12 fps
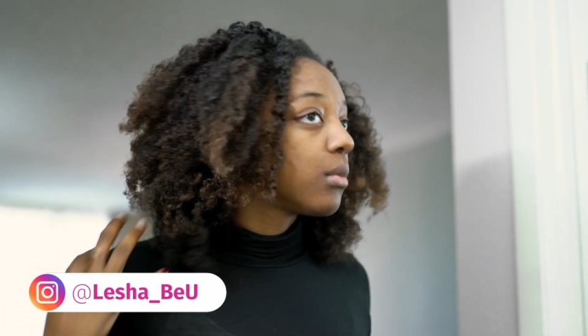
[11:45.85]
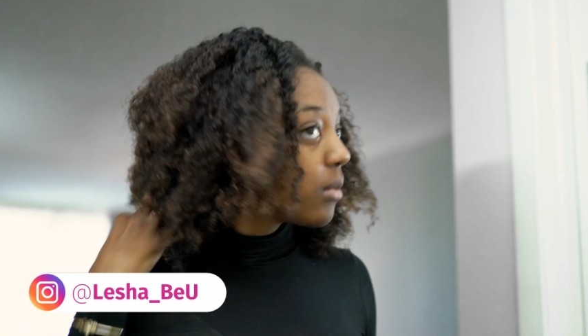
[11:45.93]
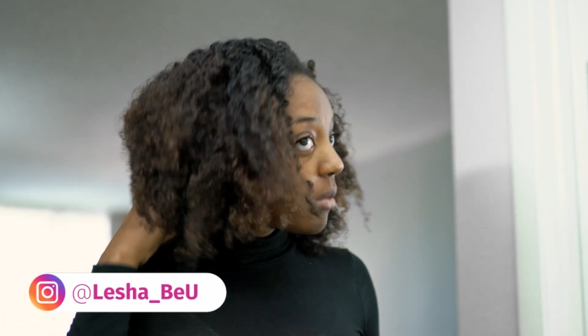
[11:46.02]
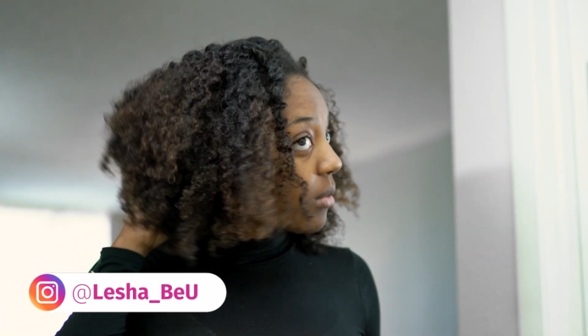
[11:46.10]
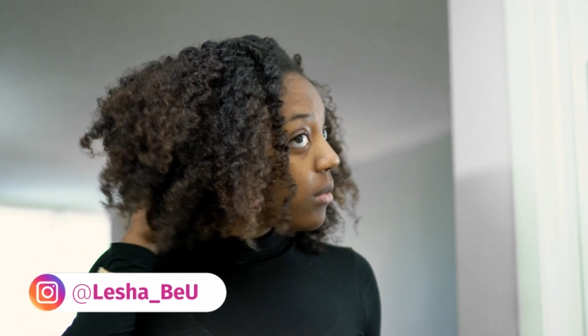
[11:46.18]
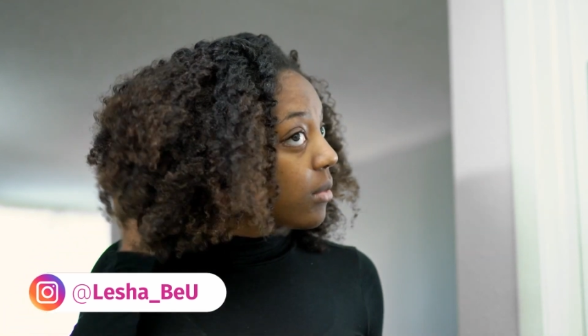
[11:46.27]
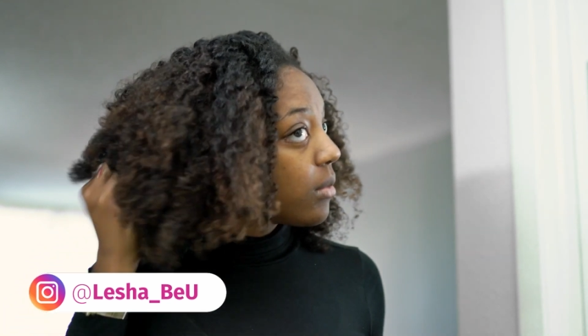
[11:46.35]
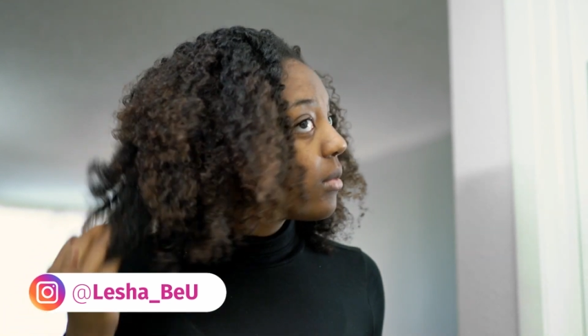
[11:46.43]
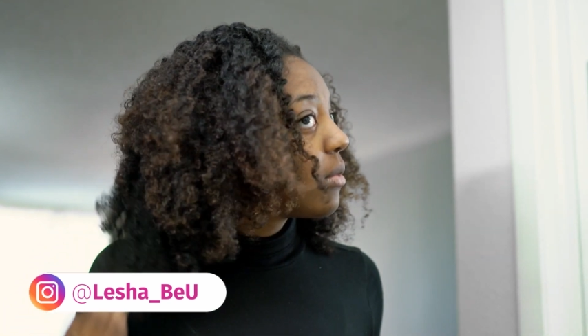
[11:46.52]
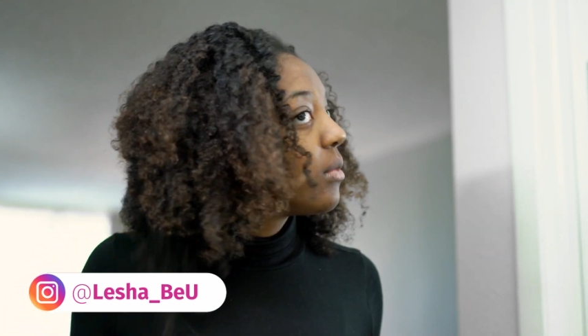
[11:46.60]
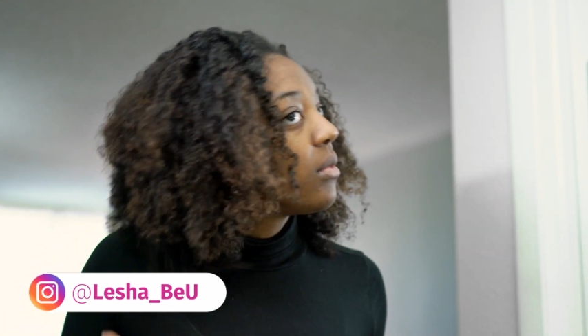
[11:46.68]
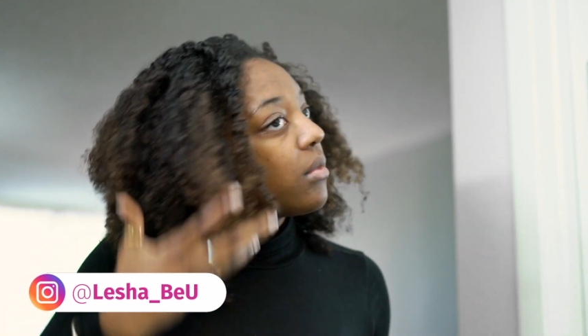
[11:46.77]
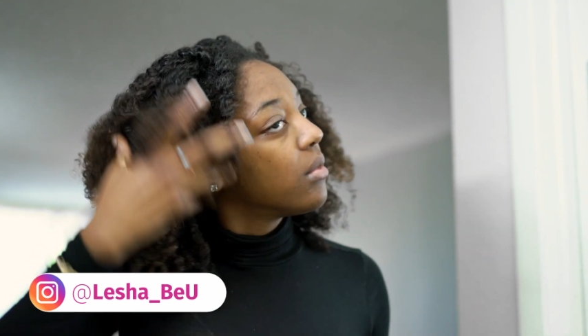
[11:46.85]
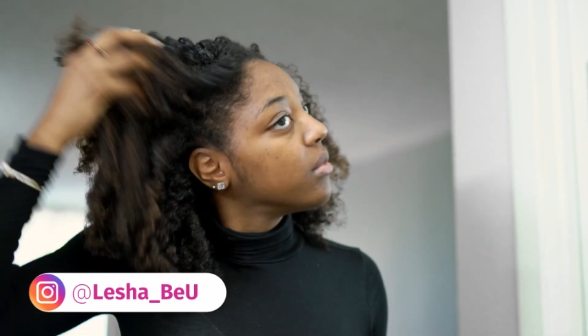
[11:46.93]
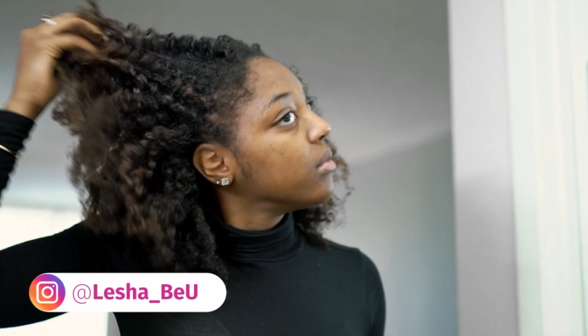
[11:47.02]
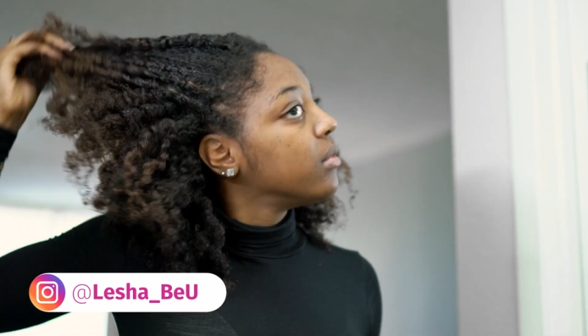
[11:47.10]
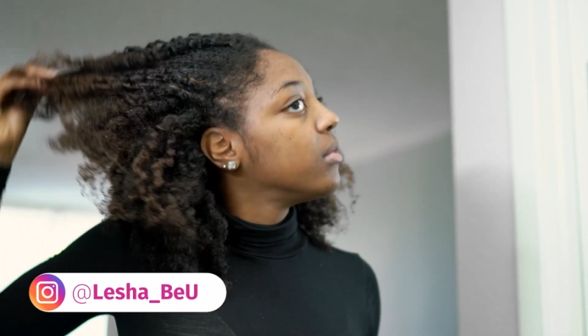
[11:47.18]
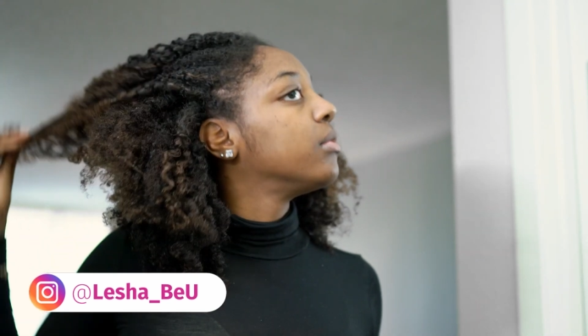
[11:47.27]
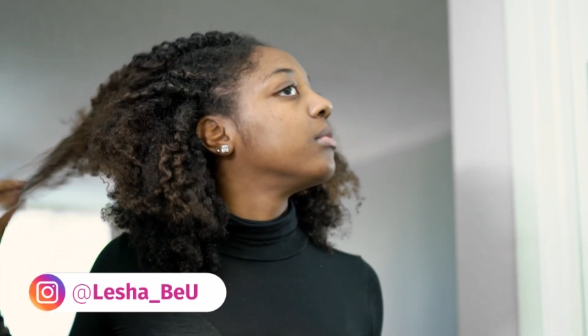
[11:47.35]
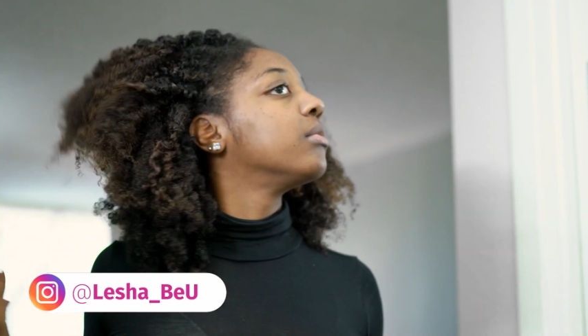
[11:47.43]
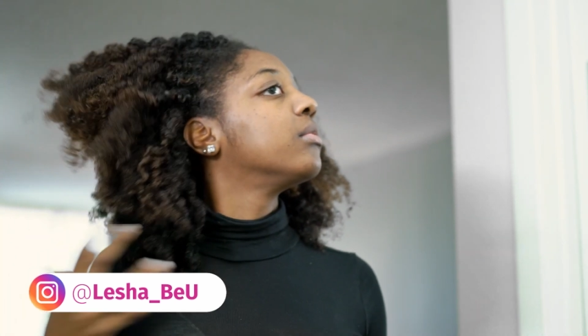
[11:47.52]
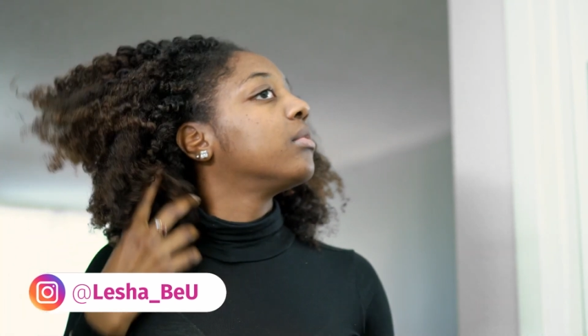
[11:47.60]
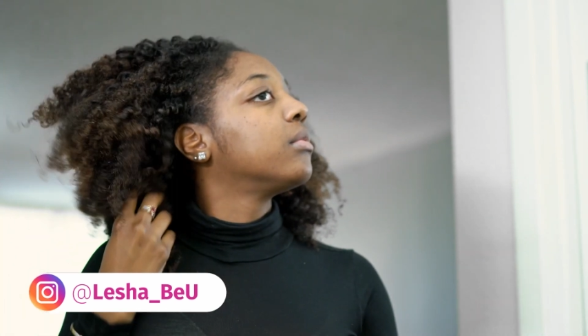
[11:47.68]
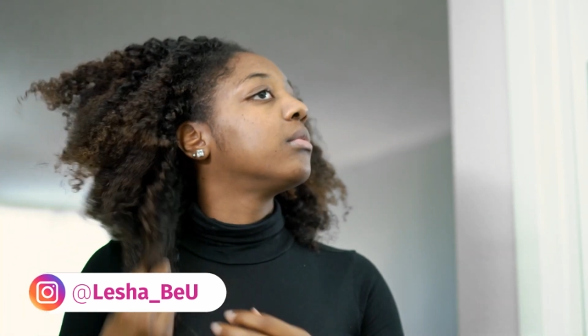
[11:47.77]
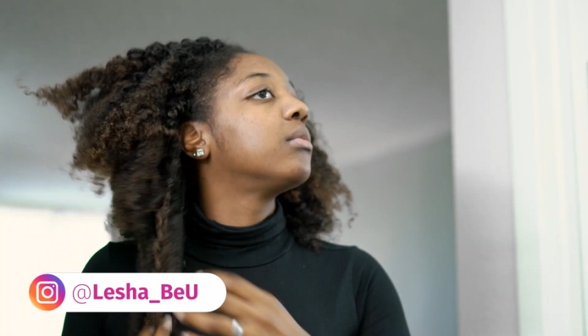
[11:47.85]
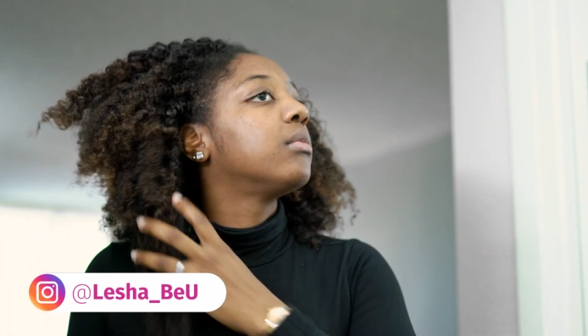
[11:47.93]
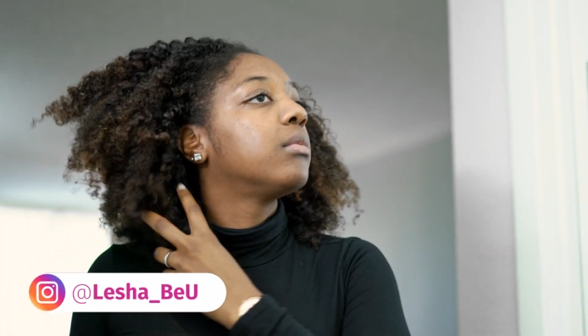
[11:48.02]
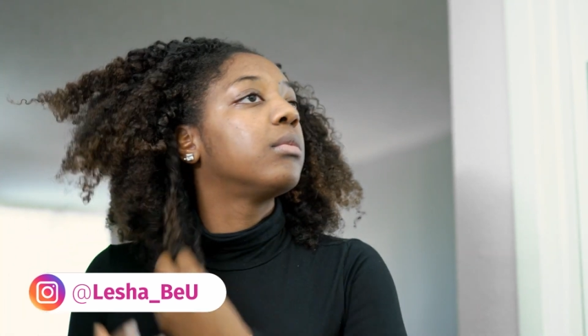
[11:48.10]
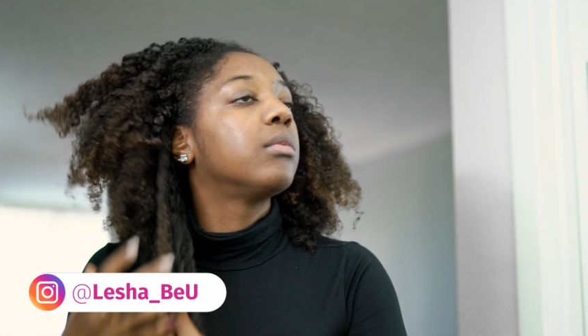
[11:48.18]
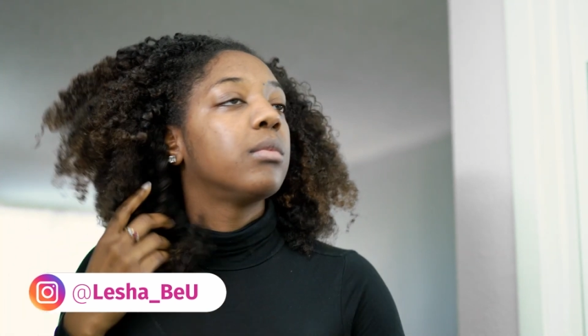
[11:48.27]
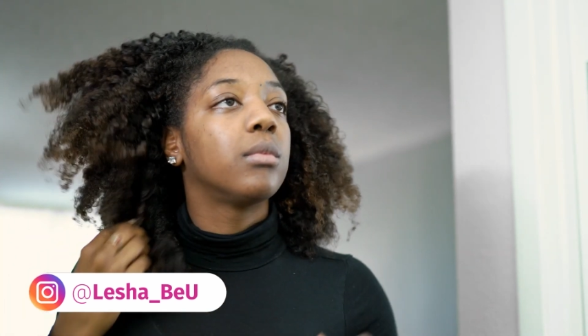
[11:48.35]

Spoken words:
And yeah, like,